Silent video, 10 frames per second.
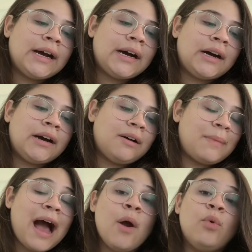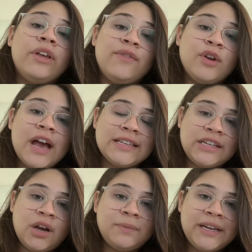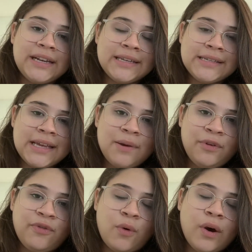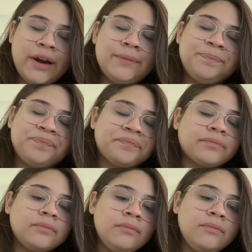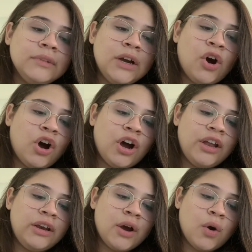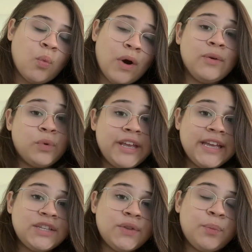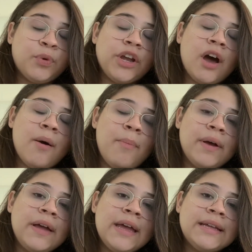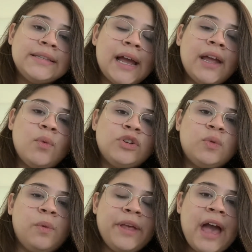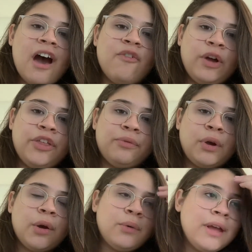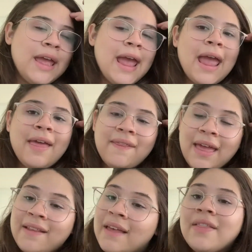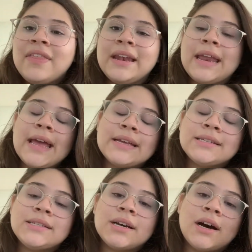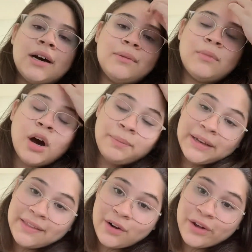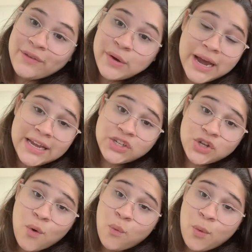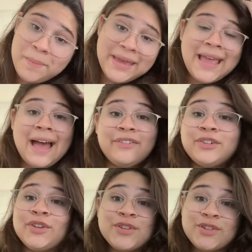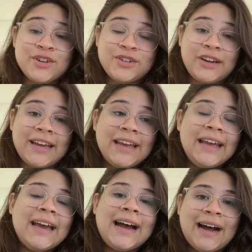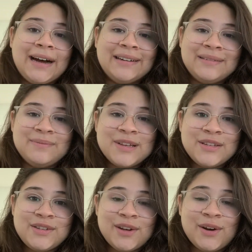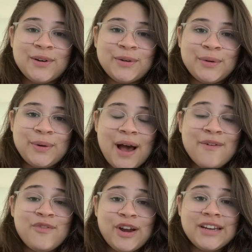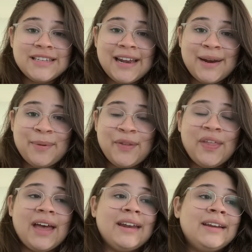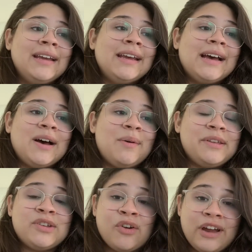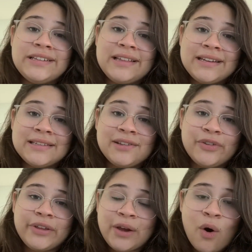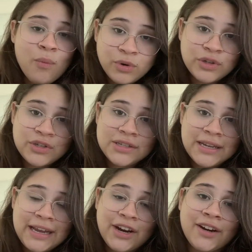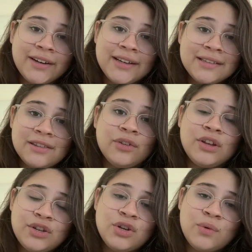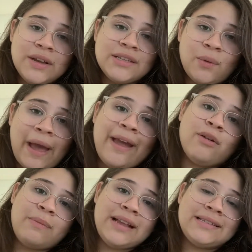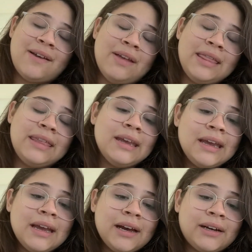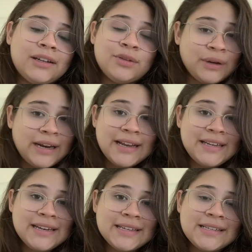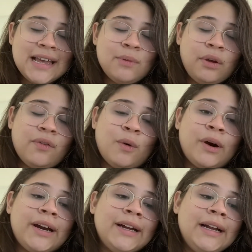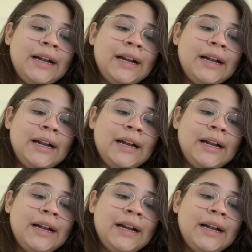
I will give you guys an update, as I said before, on 1 week into the pre-op diet, which will be halfway through, and then the next update that I'll give you guys will be after the surgery. So I'm very excited about that. It's crazy that it's literally almost here. It's literally 2 weeks away on May 7th, 2019, as I said before.